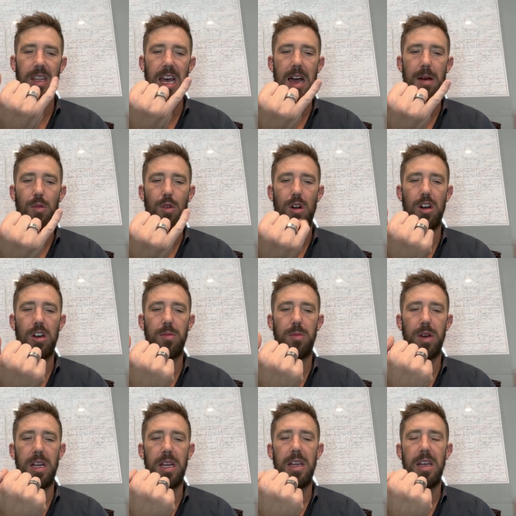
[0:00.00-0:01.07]
lab work,
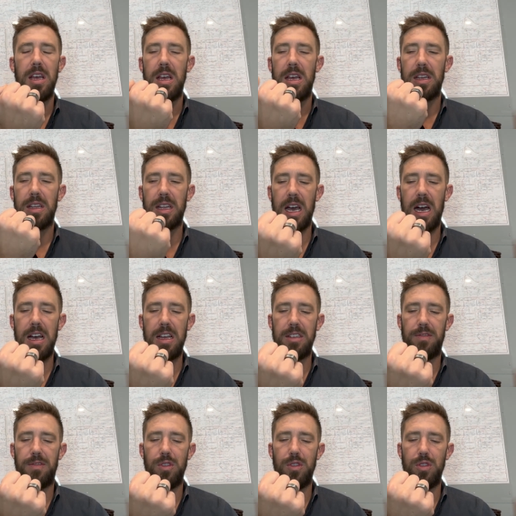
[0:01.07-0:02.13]
but gut
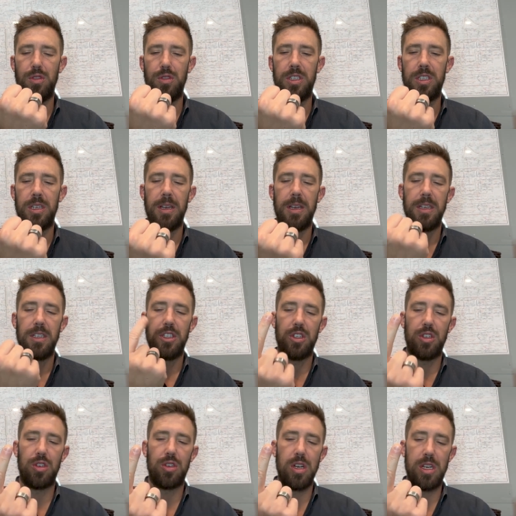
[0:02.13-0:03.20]
and foods,
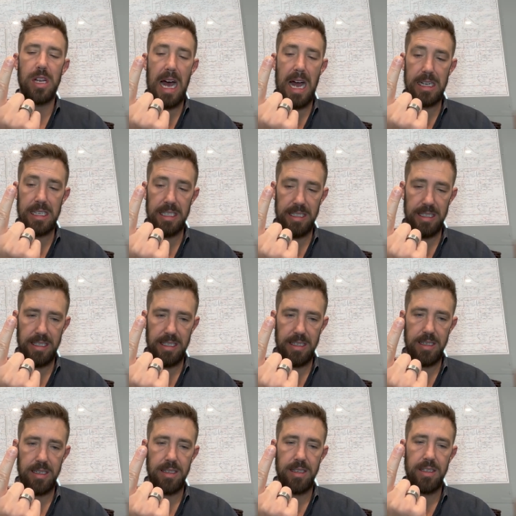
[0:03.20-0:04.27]
toxins,
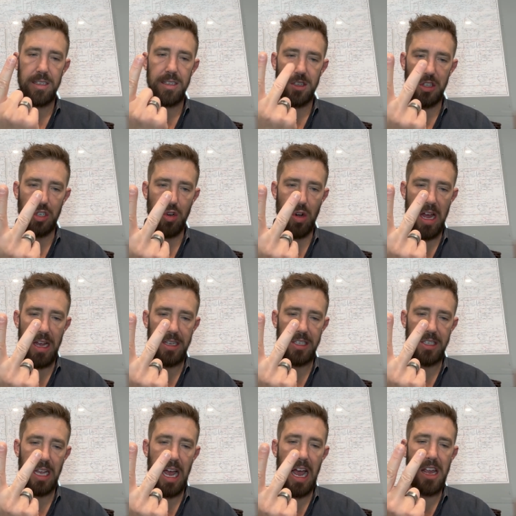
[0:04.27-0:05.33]

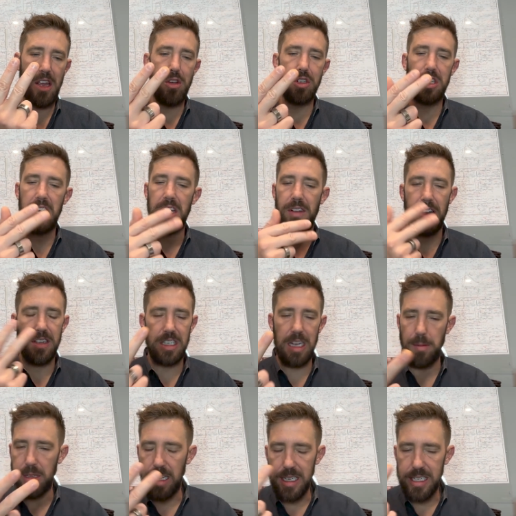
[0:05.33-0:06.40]
stress. I usually, even as
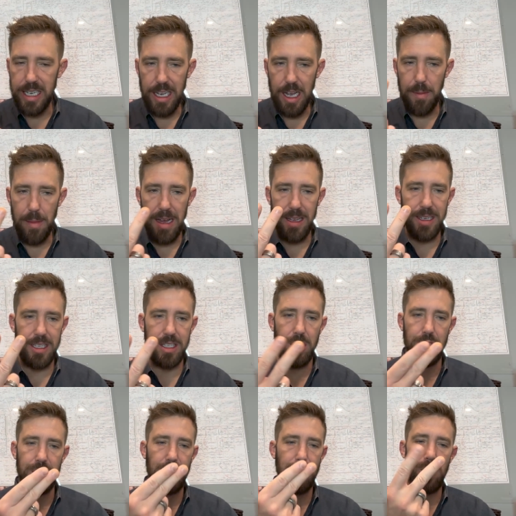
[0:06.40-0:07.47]
I'm listing them, I list
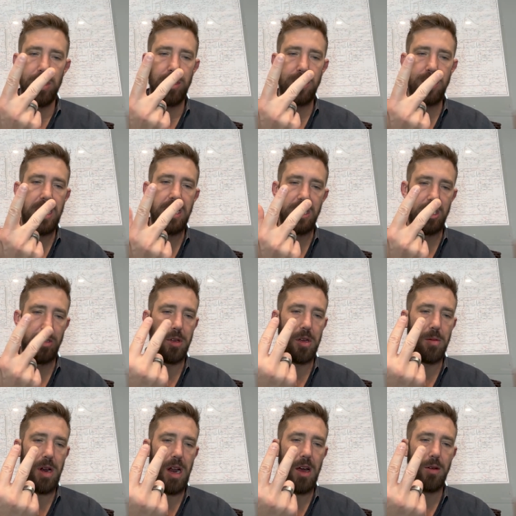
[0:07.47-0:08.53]
those two interchangeably,
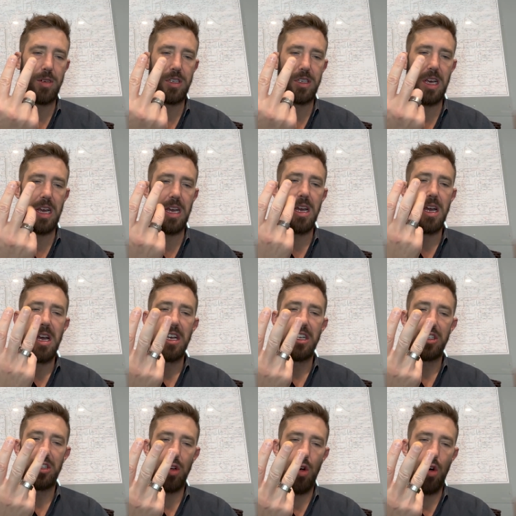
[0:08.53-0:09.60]
but I always say
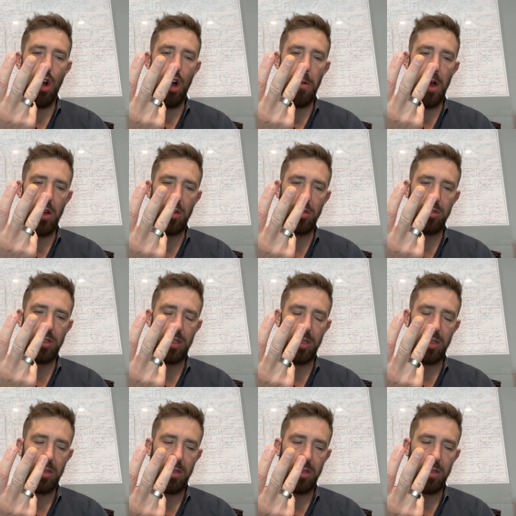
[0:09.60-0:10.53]
hormones,